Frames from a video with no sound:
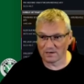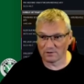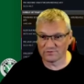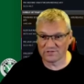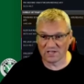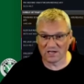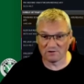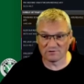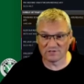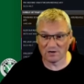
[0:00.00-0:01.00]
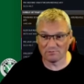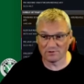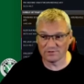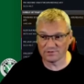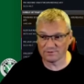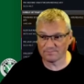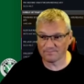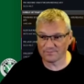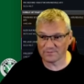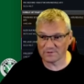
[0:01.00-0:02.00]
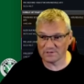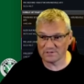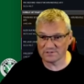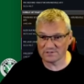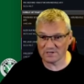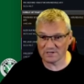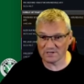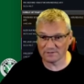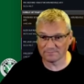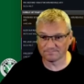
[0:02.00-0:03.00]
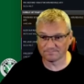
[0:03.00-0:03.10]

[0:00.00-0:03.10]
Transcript: And obviously Kieran Toland is uh,